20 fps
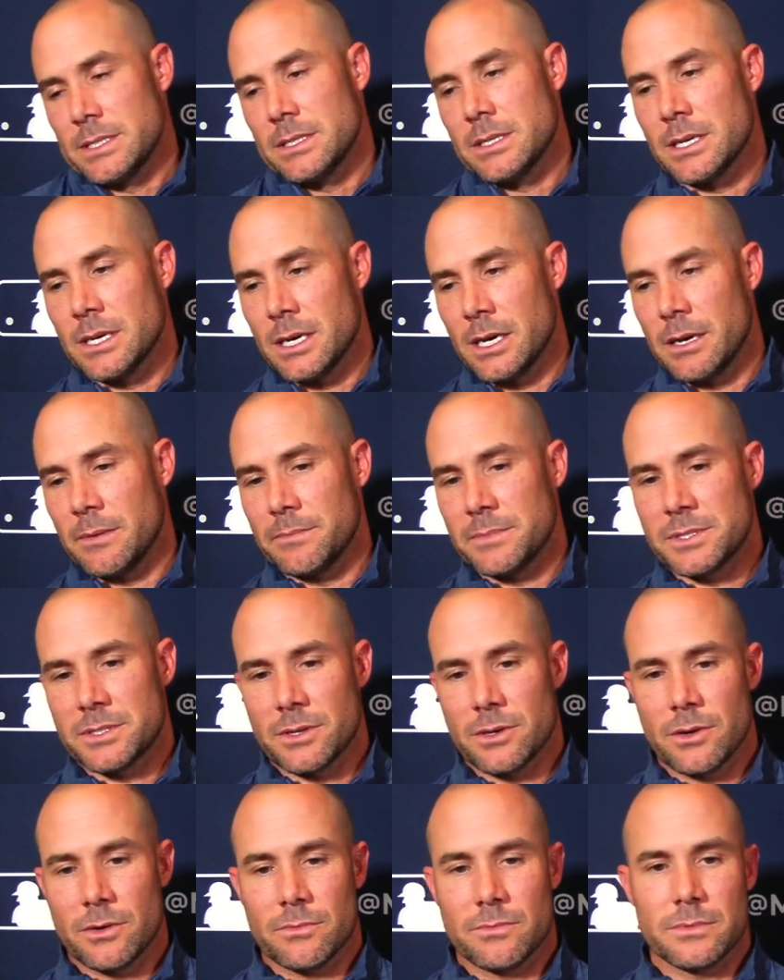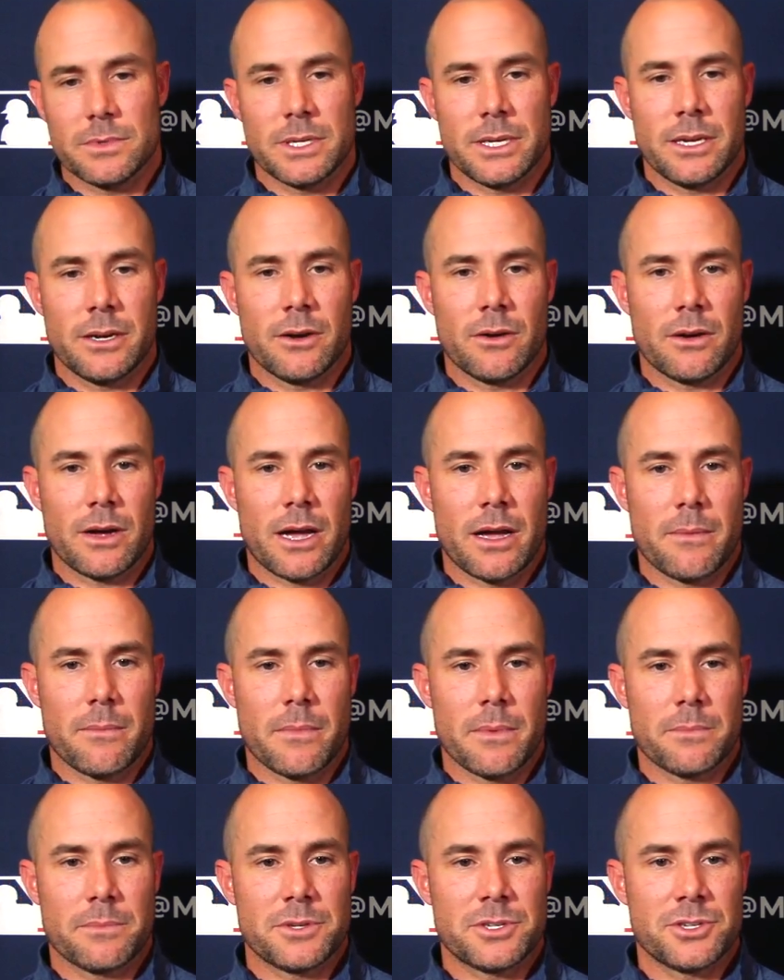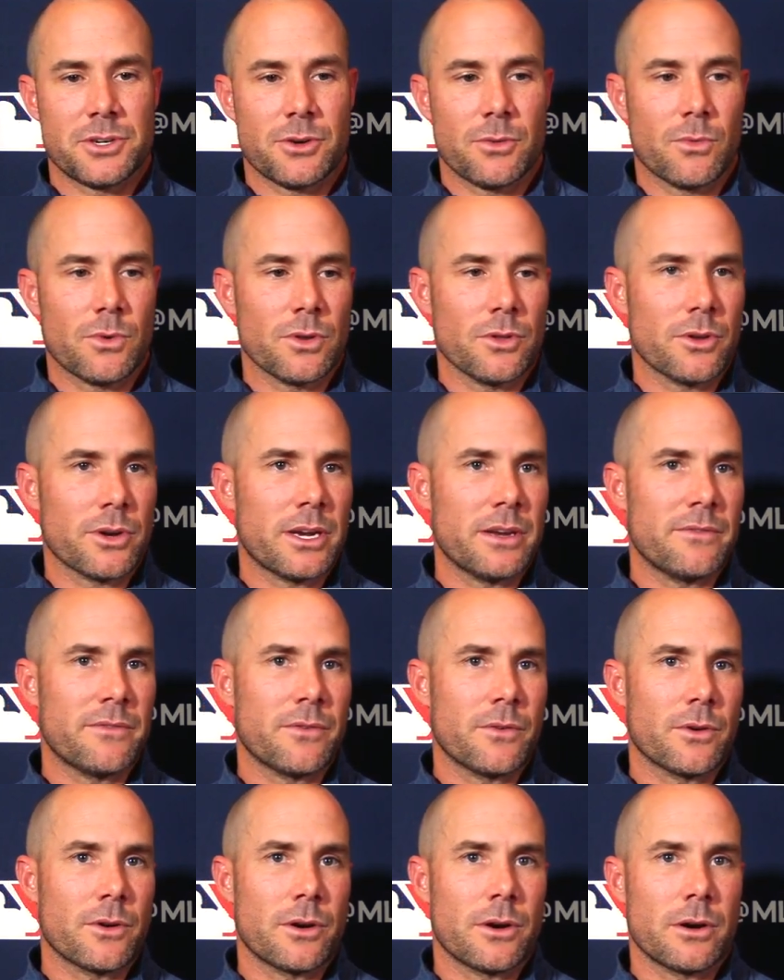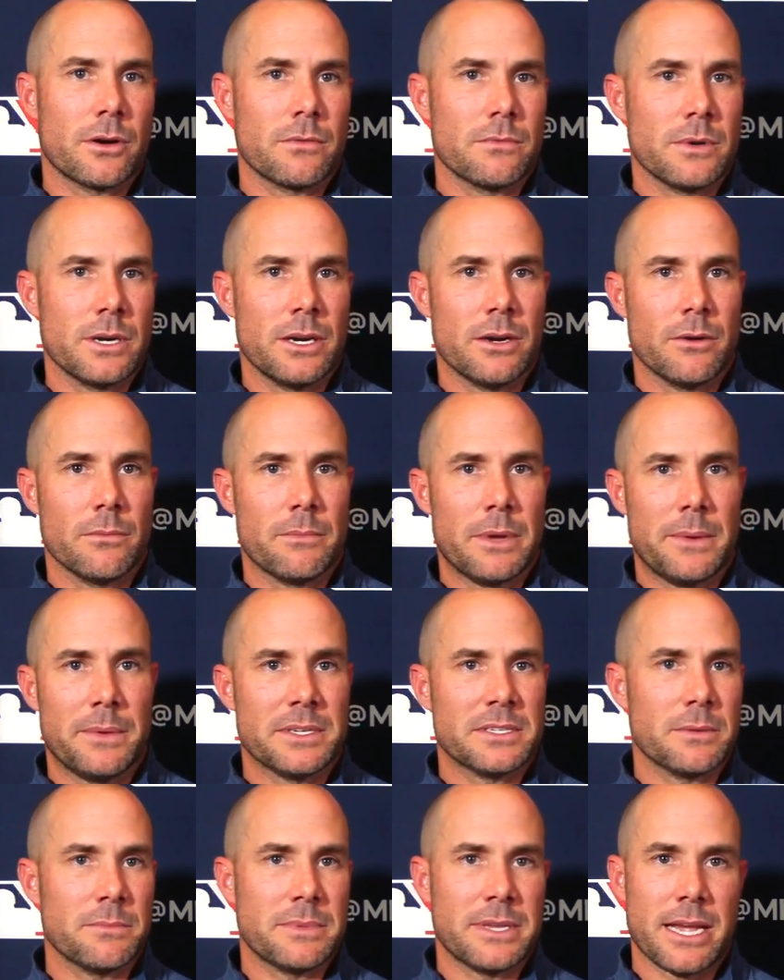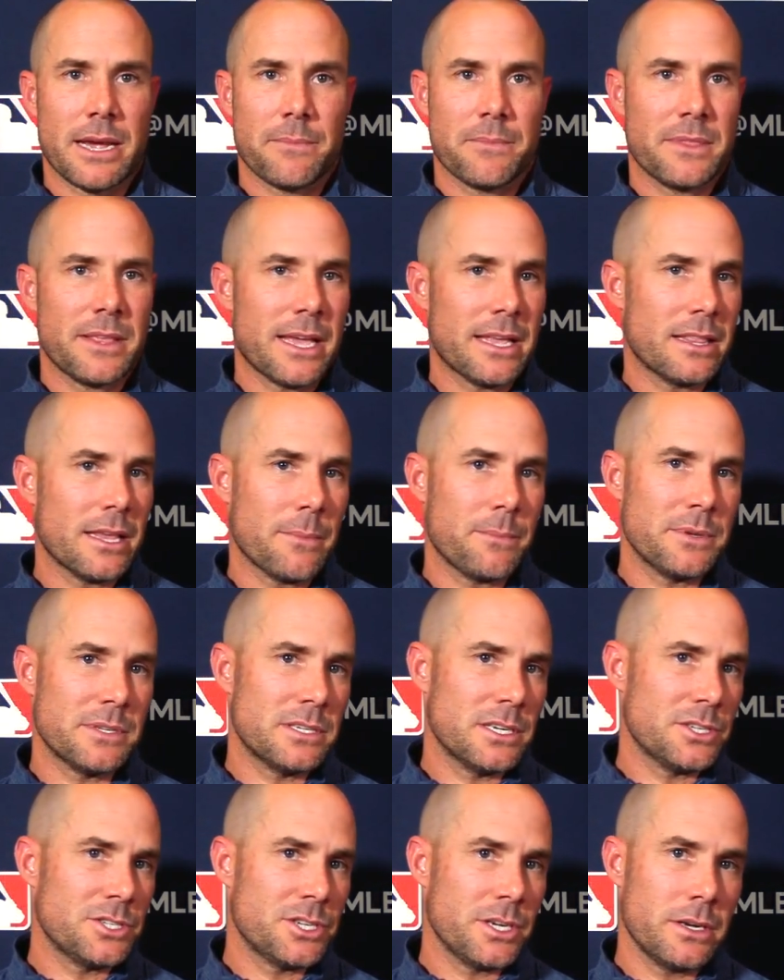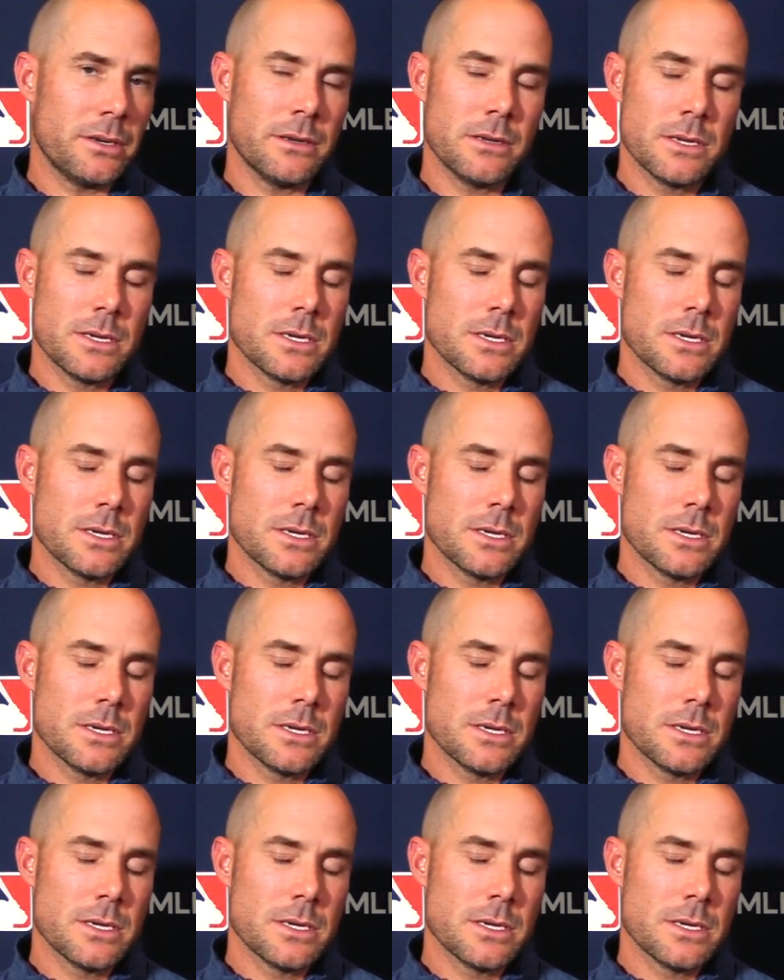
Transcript: I'm sure we're looking for, maybe some depth at that position.